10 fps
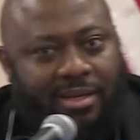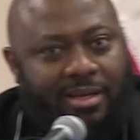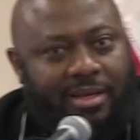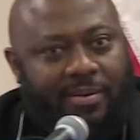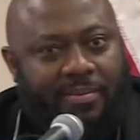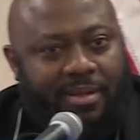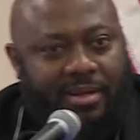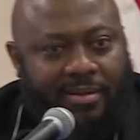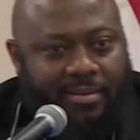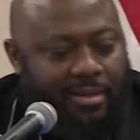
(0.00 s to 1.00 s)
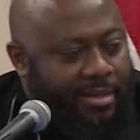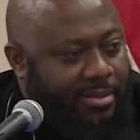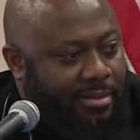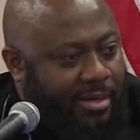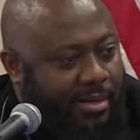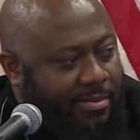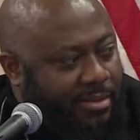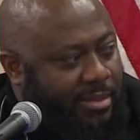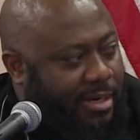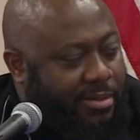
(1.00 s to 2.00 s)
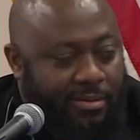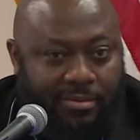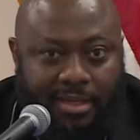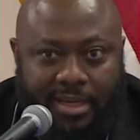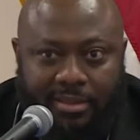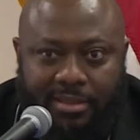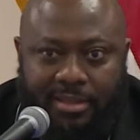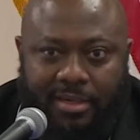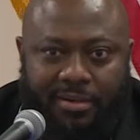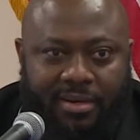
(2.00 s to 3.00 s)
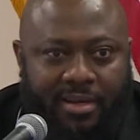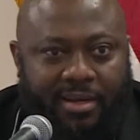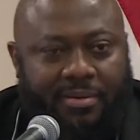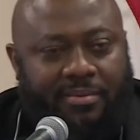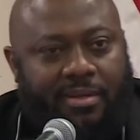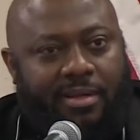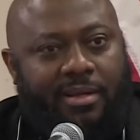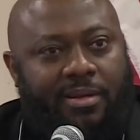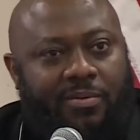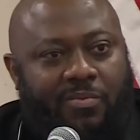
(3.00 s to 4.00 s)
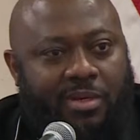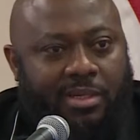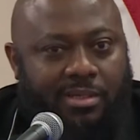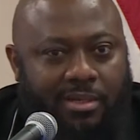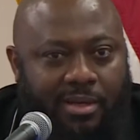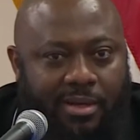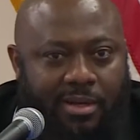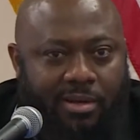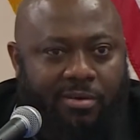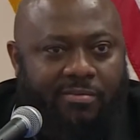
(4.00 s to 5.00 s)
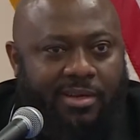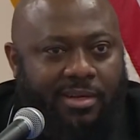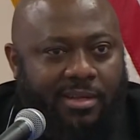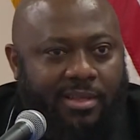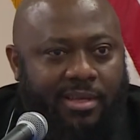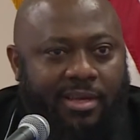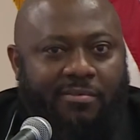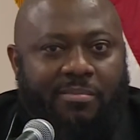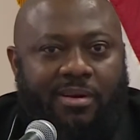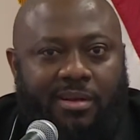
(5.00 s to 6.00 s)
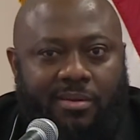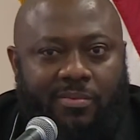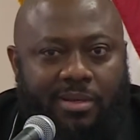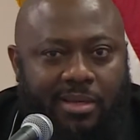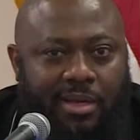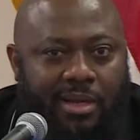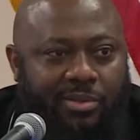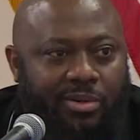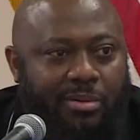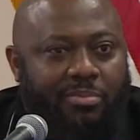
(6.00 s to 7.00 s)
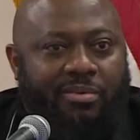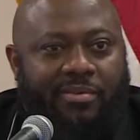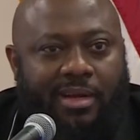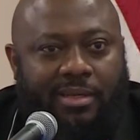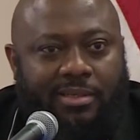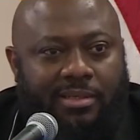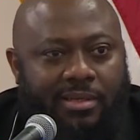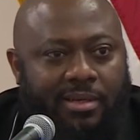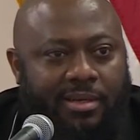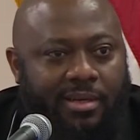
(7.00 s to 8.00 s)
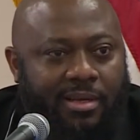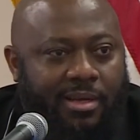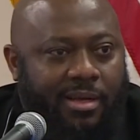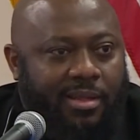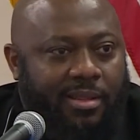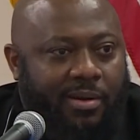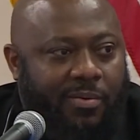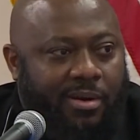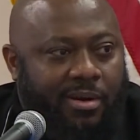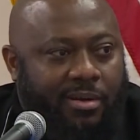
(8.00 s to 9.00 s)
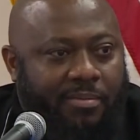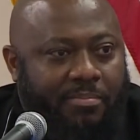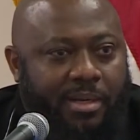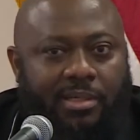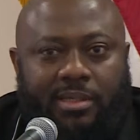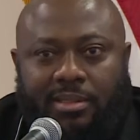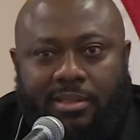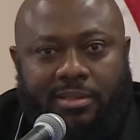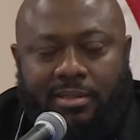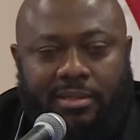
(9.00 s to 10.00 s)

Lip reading: like Dr. Guest said earlier, with COVID, I think everybody, we had to improvise. There were patients